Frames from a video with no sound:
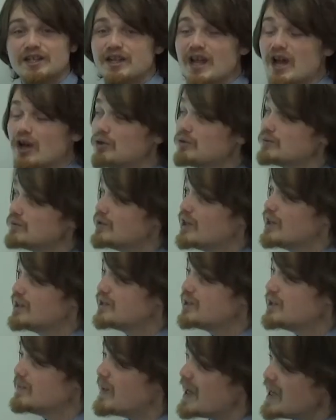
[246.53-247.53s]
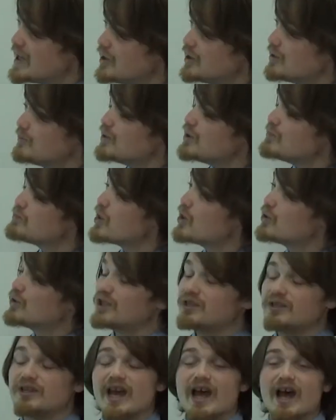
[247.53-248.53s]
Now, debate can be
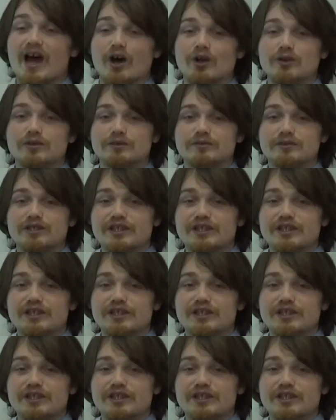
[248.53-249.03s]
broken down